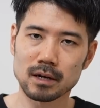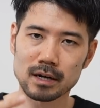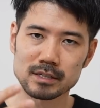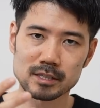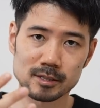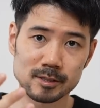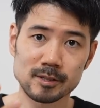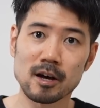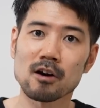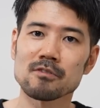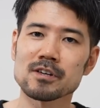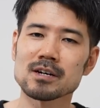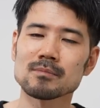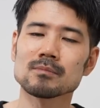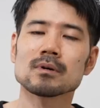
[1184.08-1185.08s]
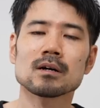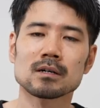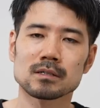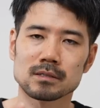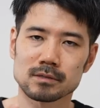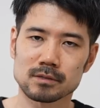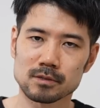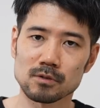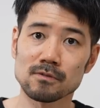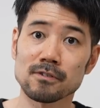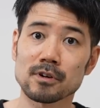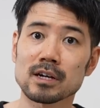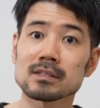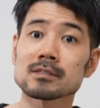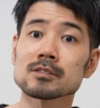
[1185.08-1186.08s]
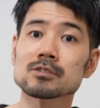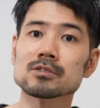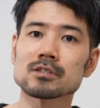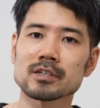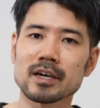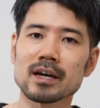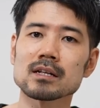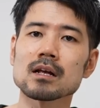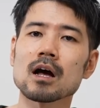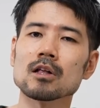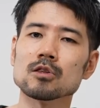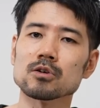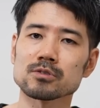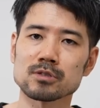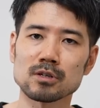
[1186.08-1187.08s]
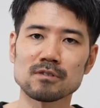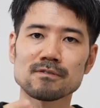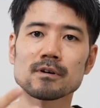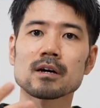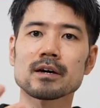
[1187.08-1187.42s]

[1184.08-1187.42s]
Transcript: I just tell them, don't forget to get a lot of